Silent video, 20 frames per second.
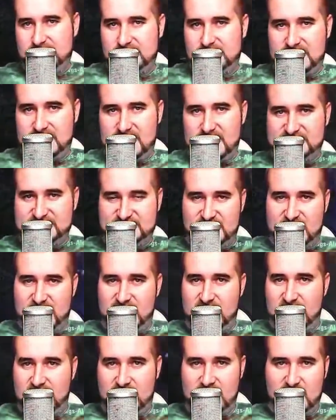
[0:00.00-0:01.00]
it's
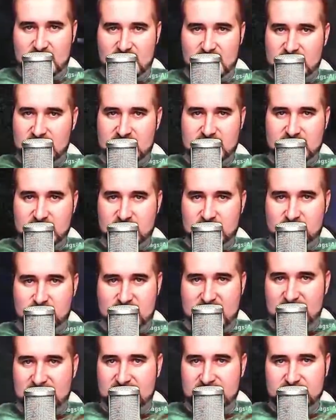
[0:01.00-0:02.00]
there. I'm
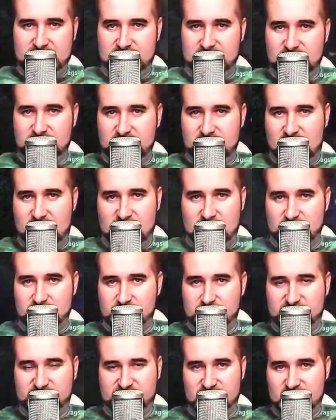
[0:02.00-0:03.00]
backing it
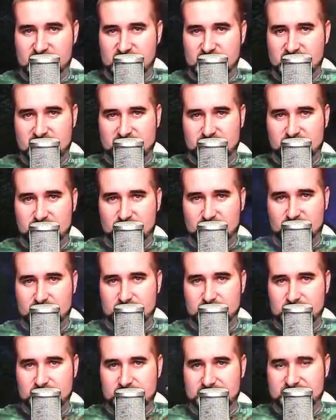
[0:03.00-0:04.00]
100% at the
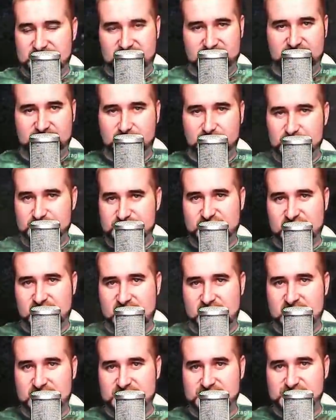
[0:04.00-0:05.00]
moment. Things could
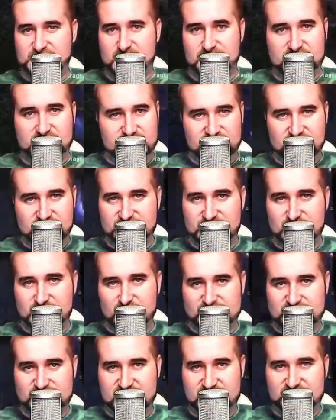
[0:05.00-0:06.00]
change. We could do some more
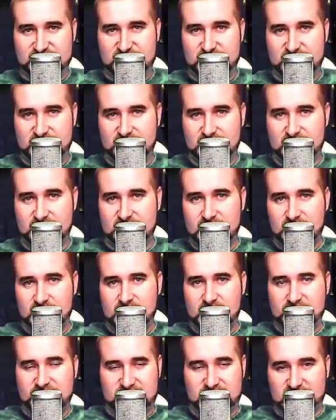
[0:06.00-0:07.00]
testing.
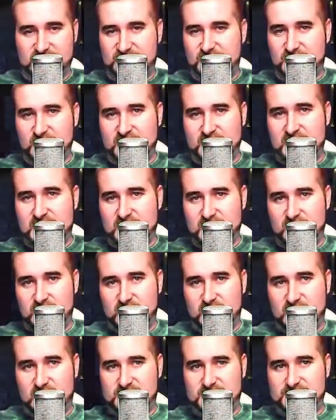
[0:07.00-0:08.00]
Things could get
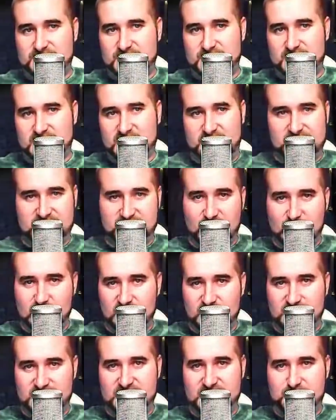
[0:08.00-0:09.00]
nerfed. It is
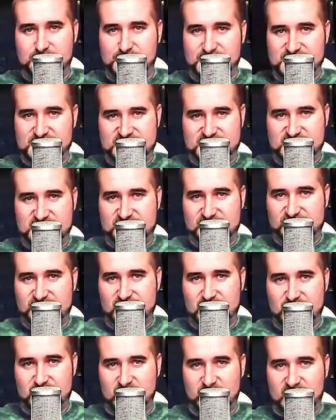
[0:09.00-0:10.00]
only the PTS,
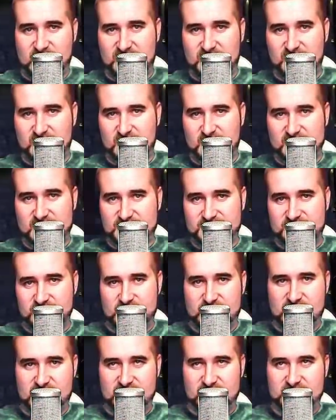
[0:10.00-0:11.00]
remember that, guys, so
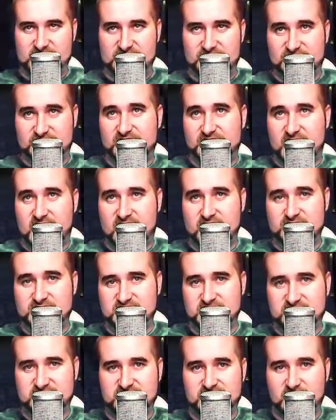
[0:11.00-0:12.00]
none of this is
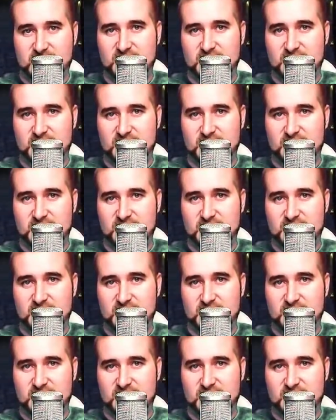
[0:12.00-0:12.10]
guaranteed to go